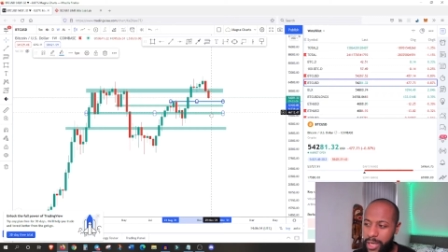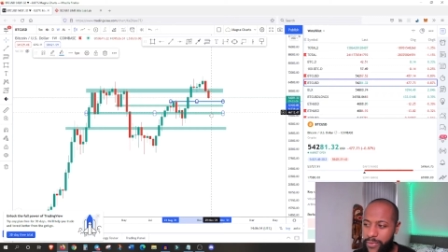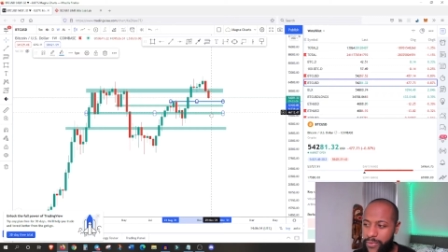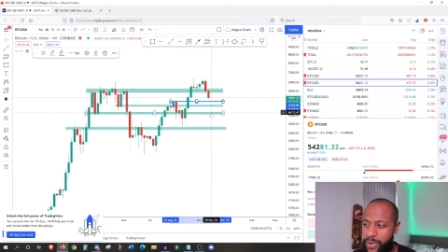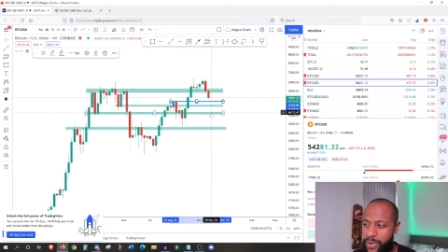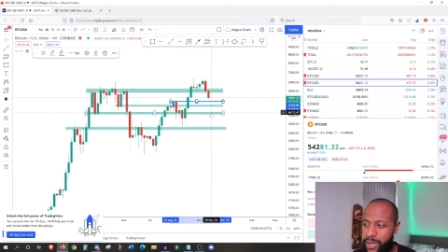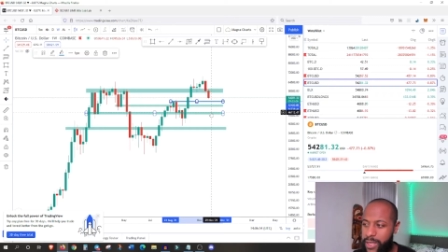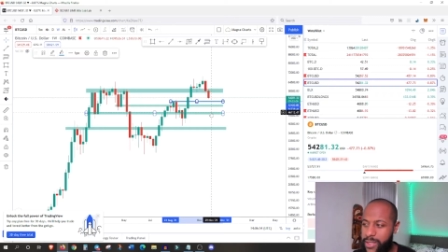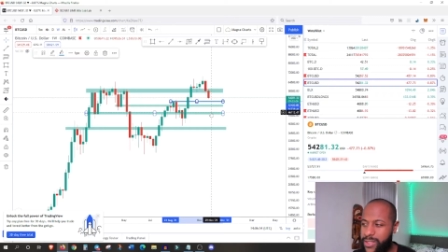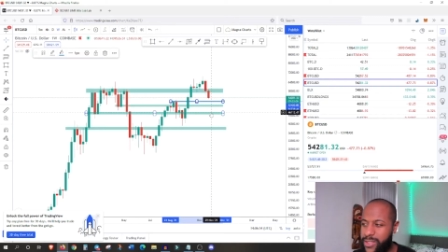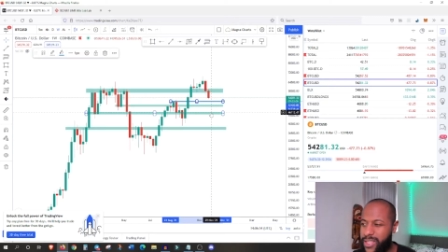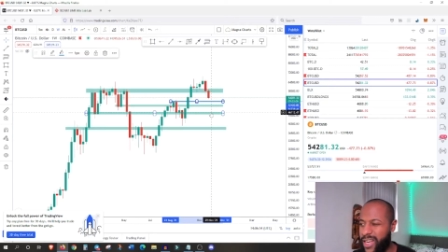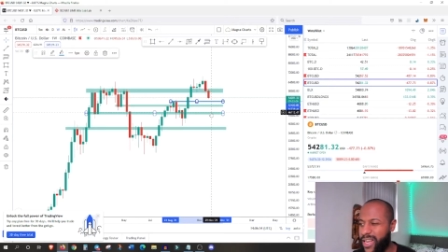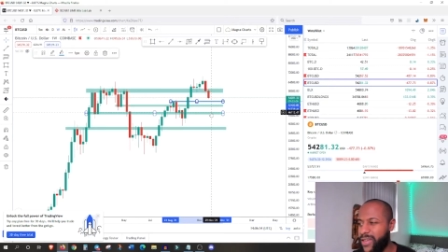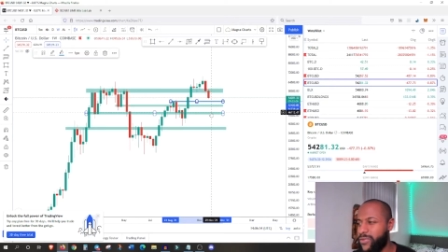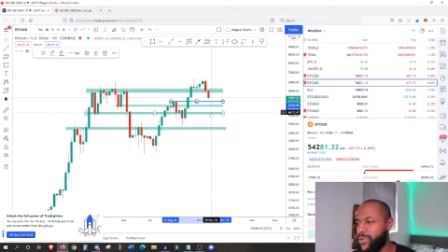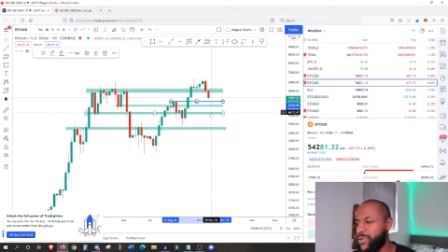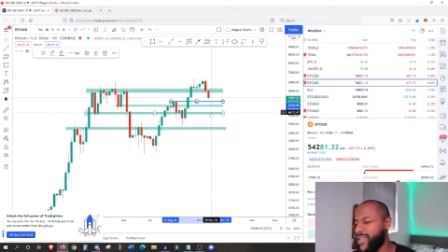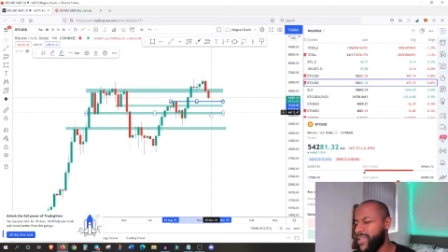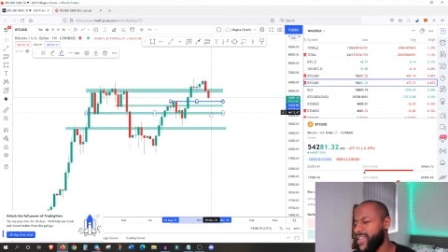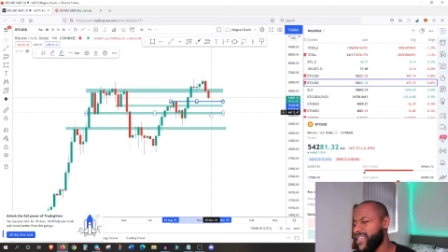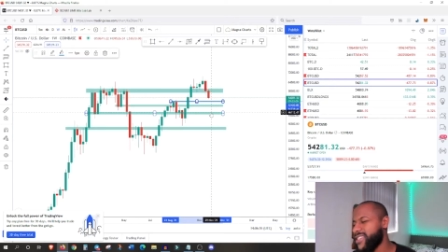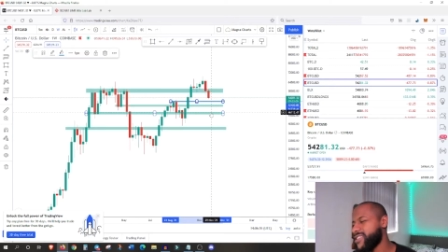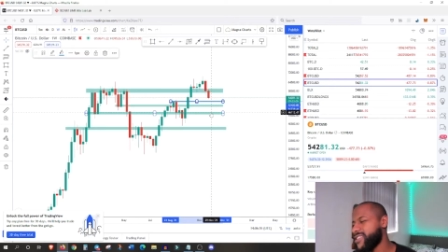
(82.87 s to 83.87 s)
But if it gets
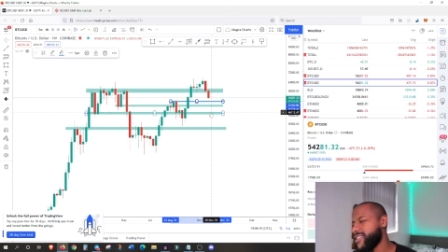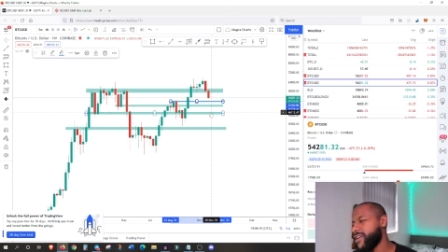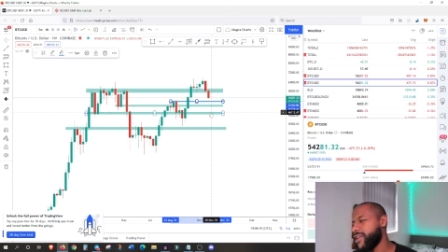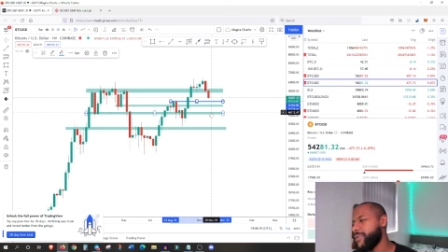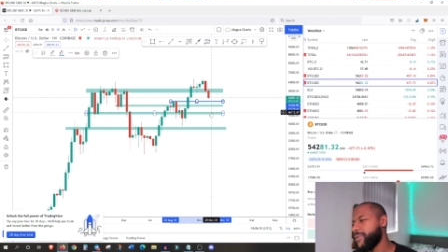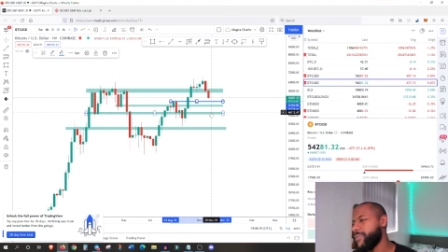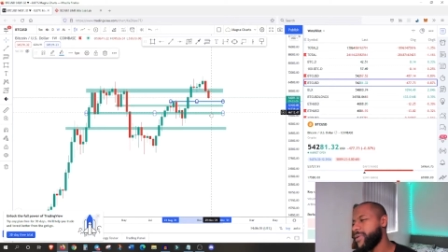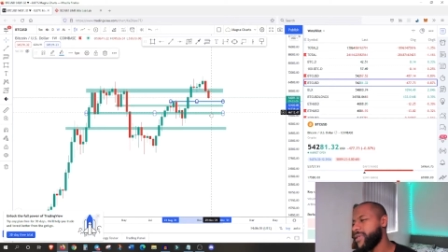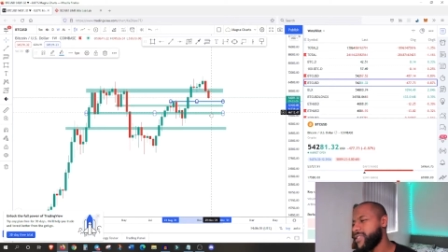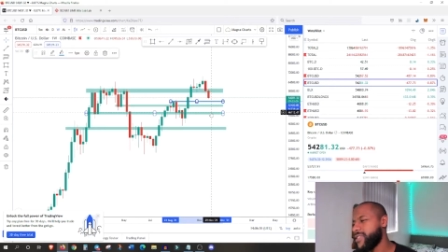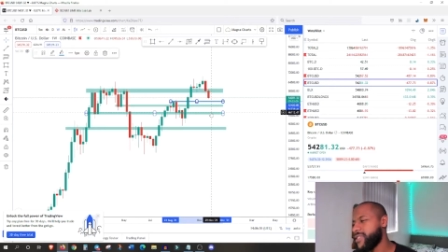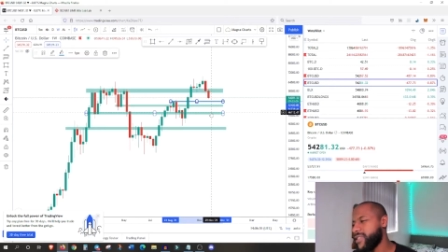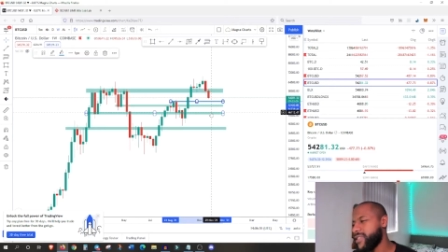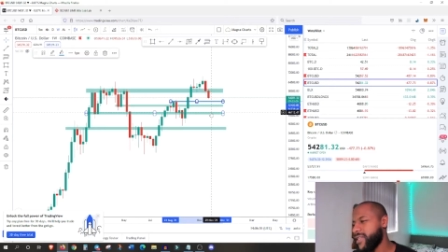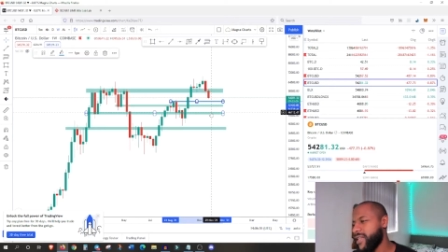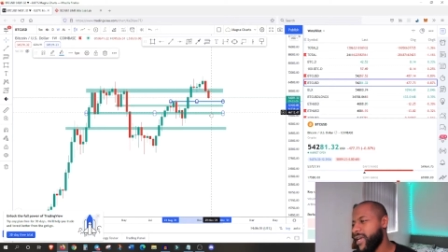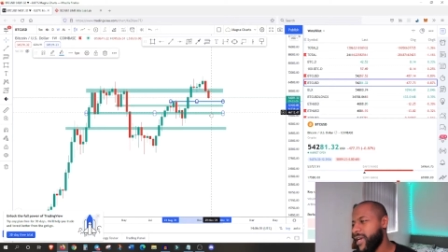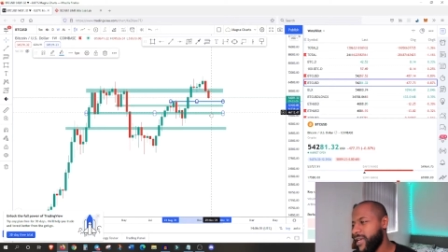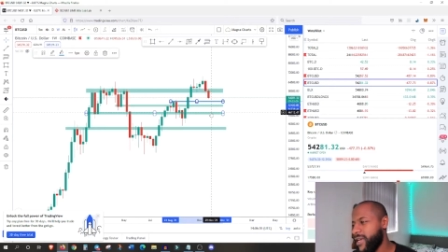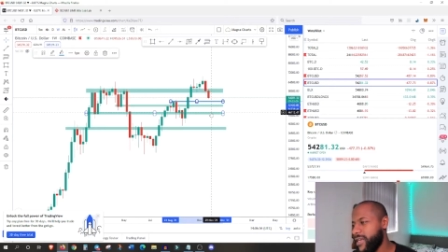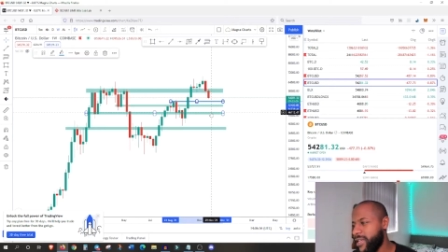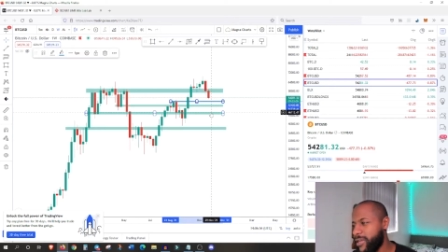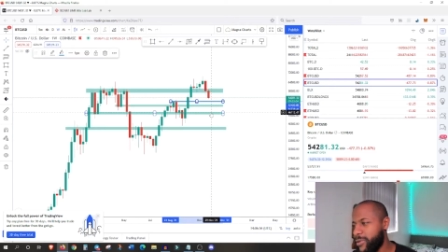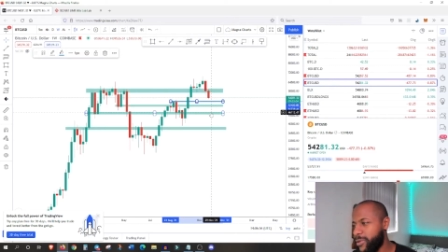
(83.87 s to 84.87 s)
to a level that's going to be
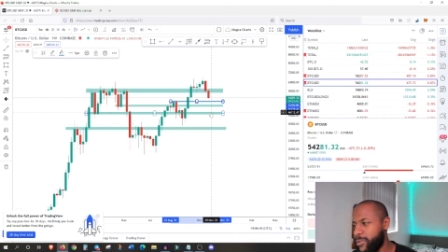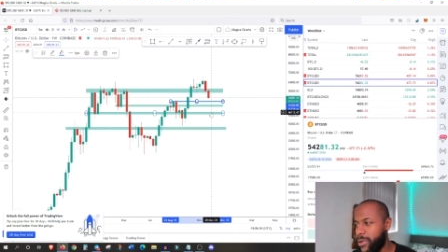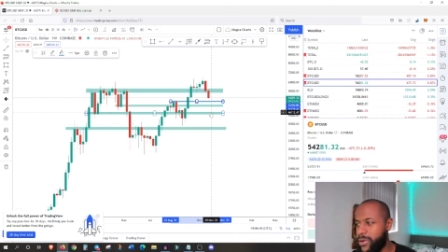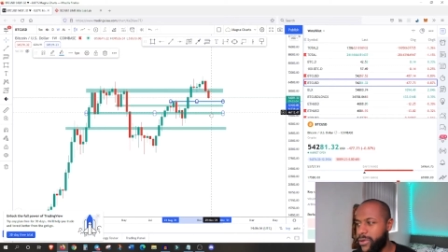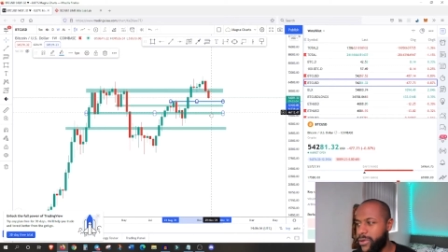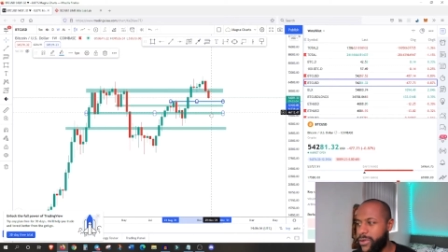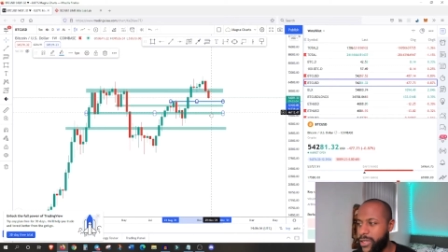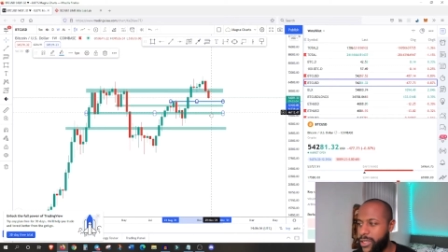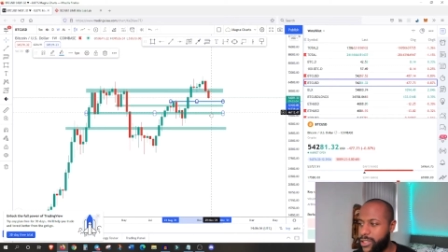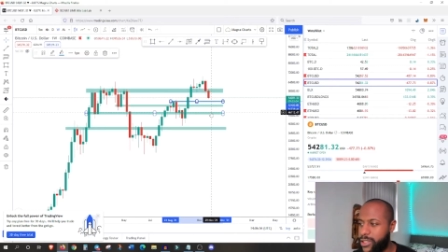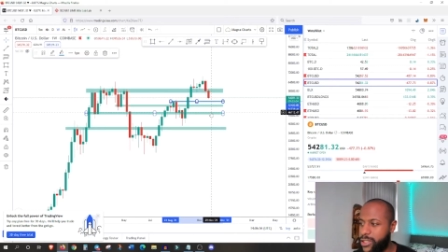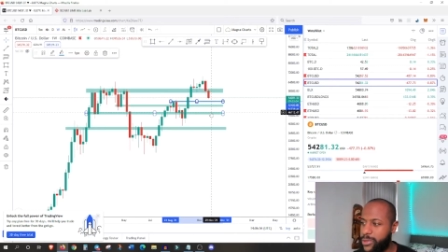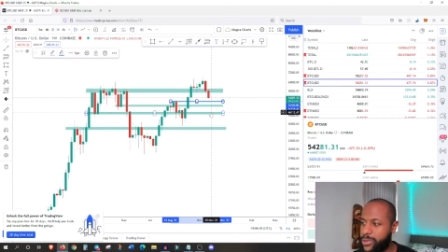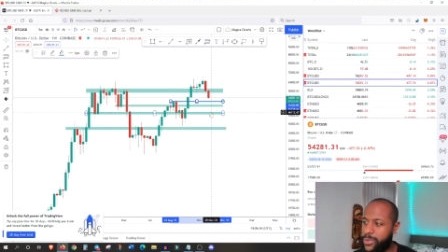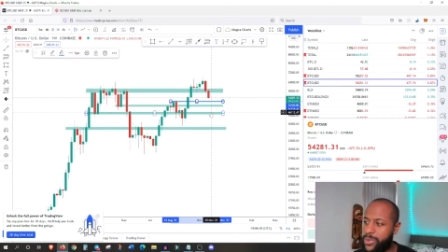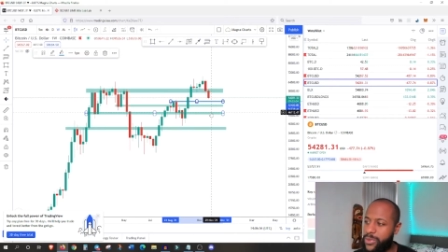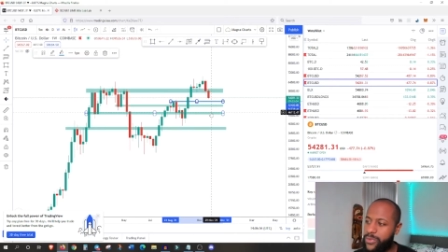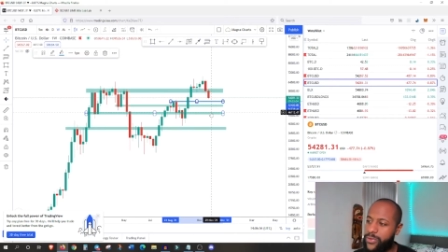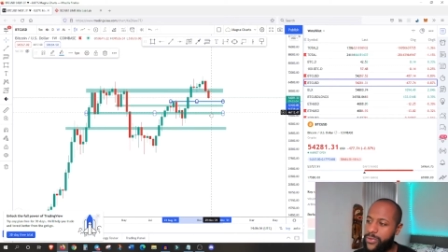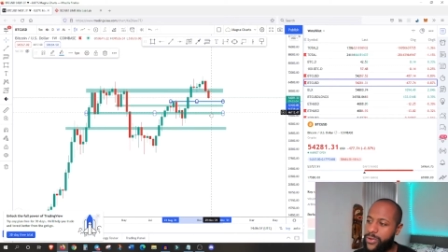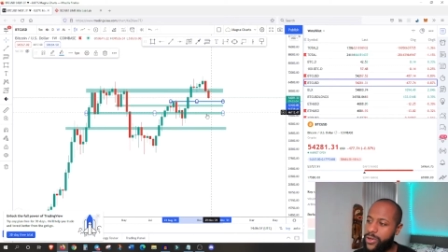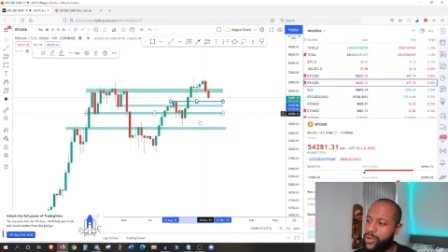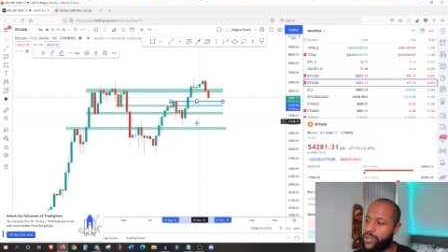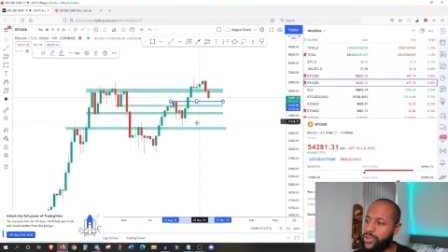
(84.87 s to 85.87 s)
slightly
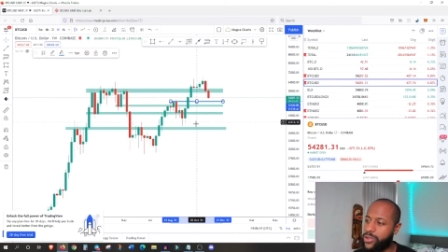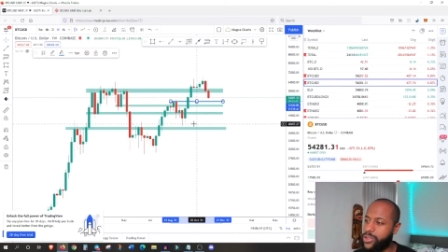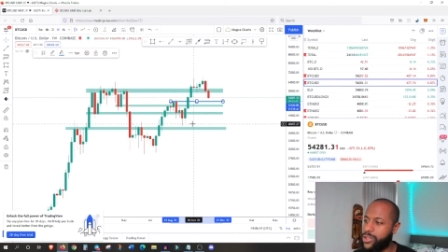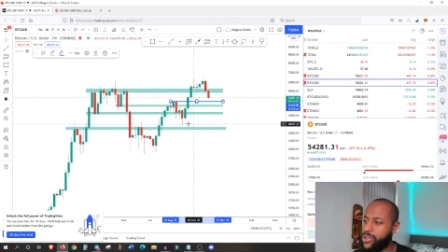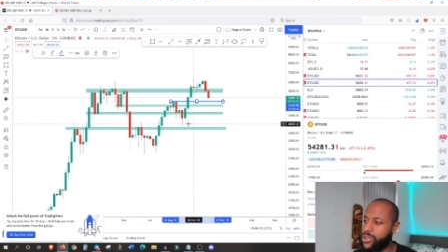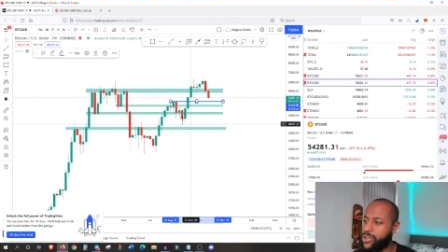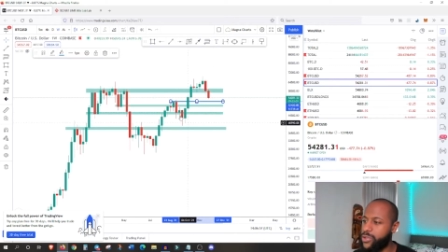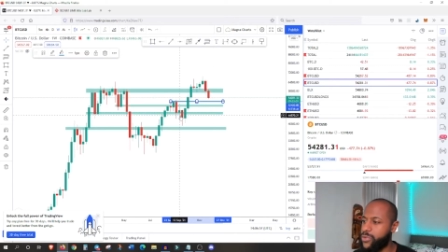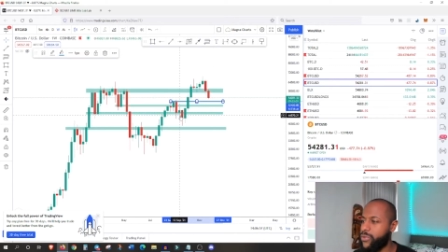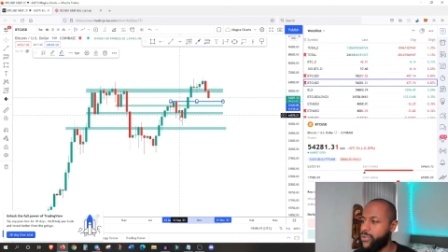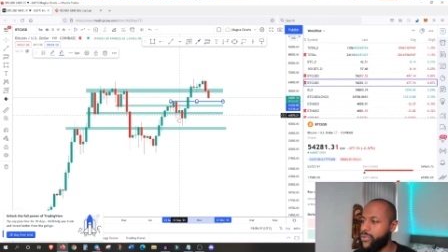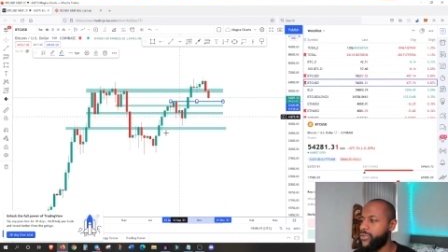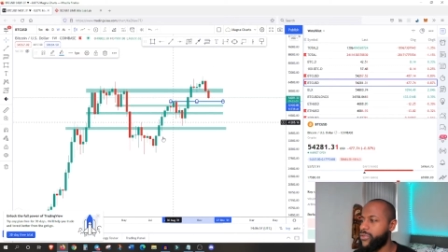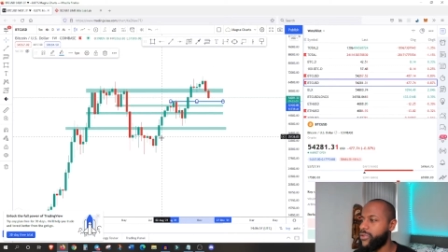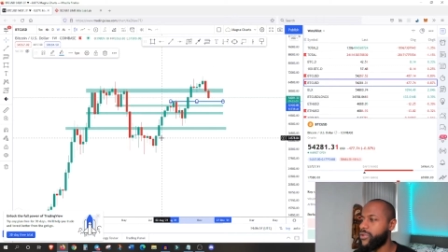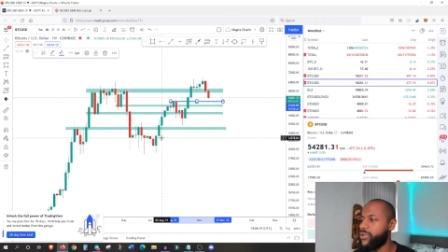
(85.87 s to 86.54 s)
worrying, to be very honest